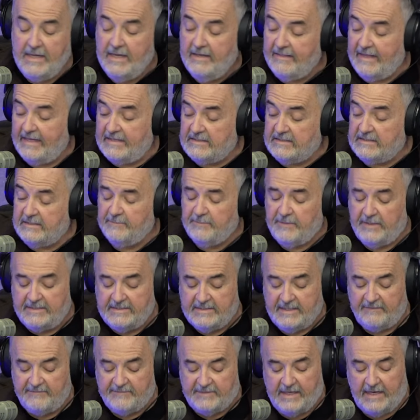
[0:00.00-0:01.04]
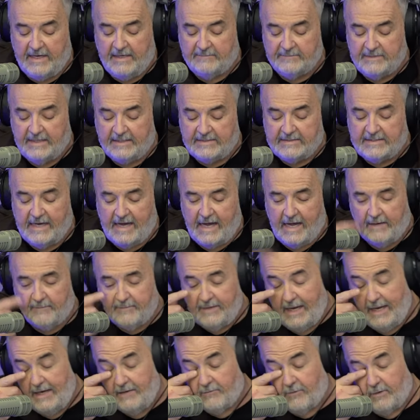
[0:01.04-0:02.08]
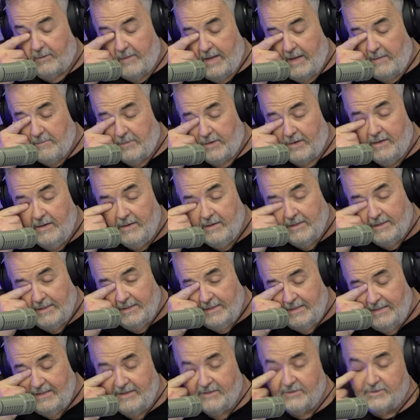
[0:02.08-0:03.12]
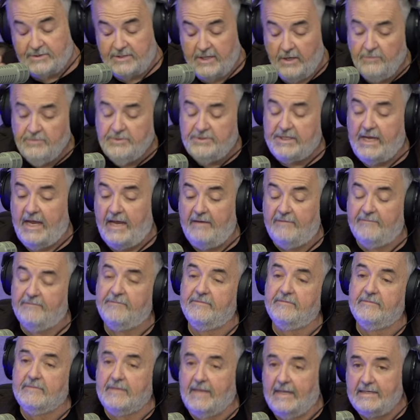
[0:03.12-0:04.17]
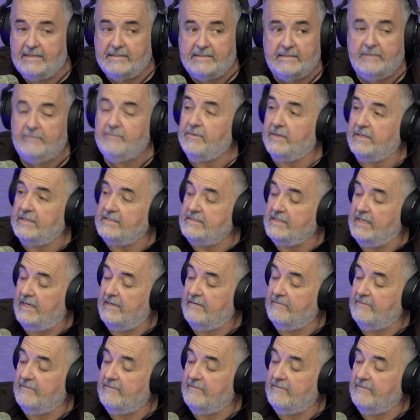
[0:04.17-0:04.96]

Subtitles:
That's simplysafetom.com. And remember, there's no safe like Simply Safe.